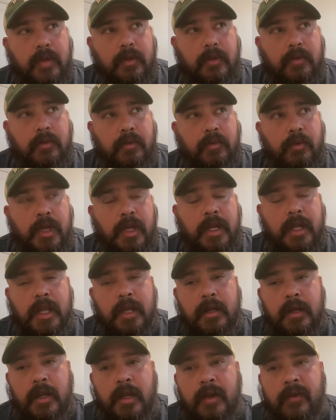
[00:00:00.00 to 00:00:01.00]
We're going to
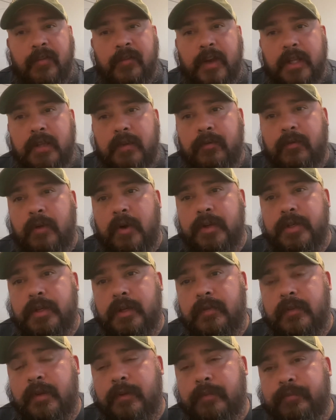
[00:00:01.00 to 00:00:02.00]
get an effective version
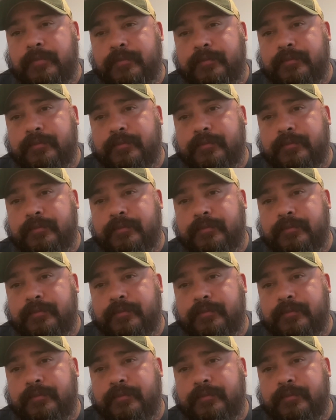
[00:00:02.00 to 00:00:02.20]
of him.